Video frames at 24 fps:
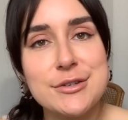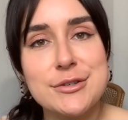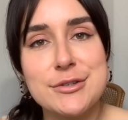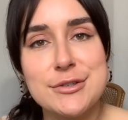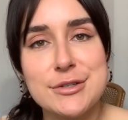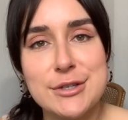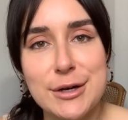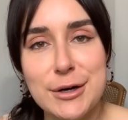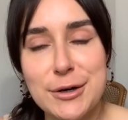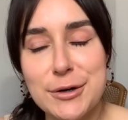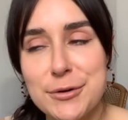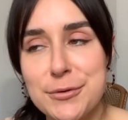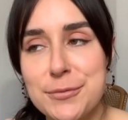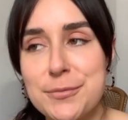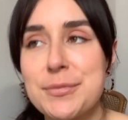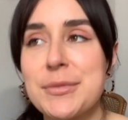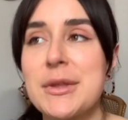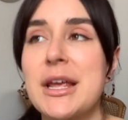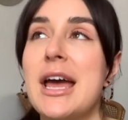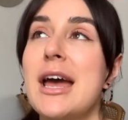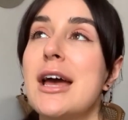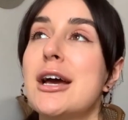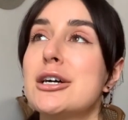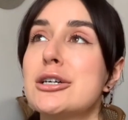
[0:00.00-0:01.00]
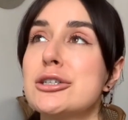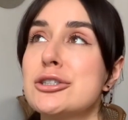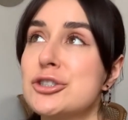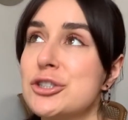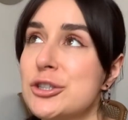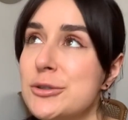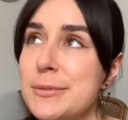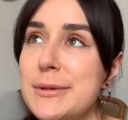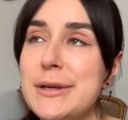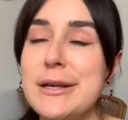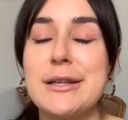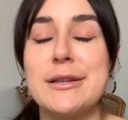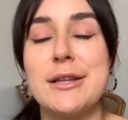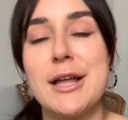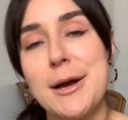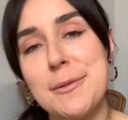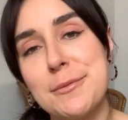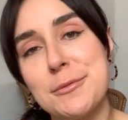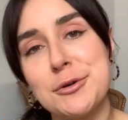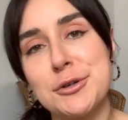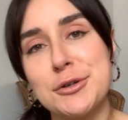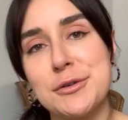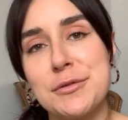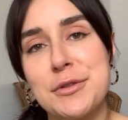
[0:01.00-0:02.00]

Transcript: So should be a lot more